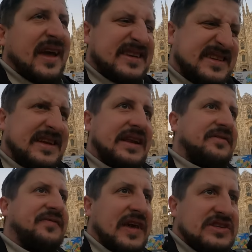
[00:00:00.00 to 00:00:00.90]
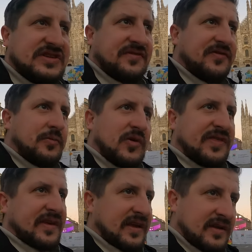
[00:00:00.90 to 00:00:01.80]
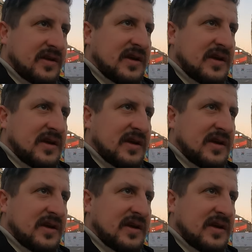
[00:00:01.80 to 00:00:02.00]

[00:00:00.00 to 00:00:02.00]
Is it an invasion from within?